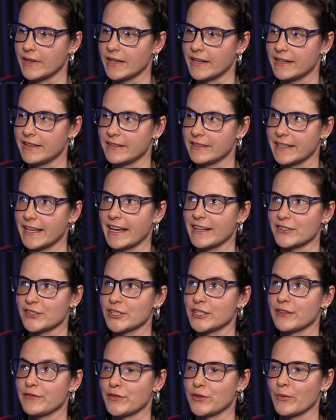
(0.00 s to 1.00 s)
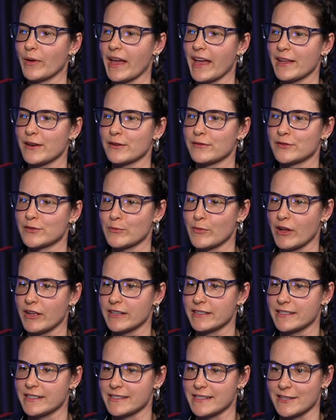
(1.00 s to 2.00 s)
uh, yeah sure if you hand over
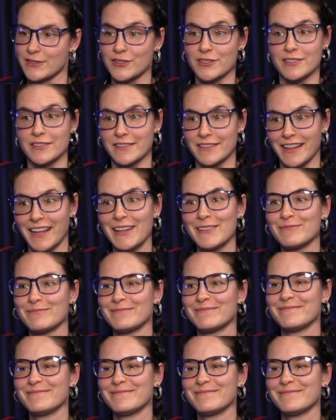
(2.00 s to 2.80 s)
monetization to them